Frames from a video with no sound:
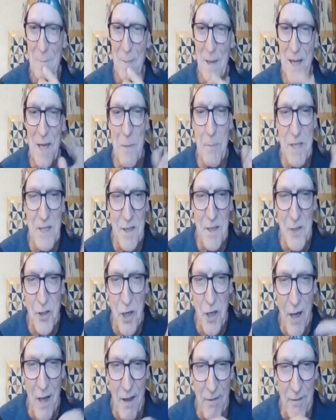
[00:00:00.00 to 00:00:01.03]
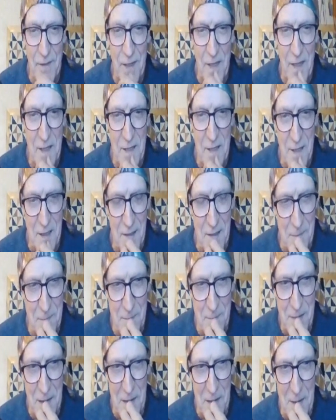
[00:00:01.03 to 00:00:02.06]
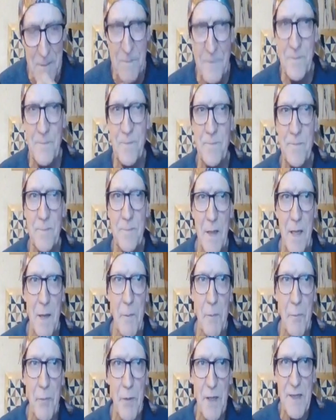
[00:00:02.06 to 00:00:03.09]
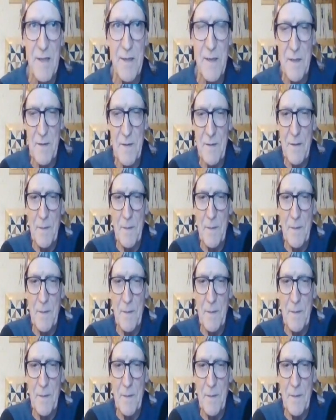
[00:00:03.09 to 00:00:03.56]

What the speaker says: is Richard Harvey, and I'm president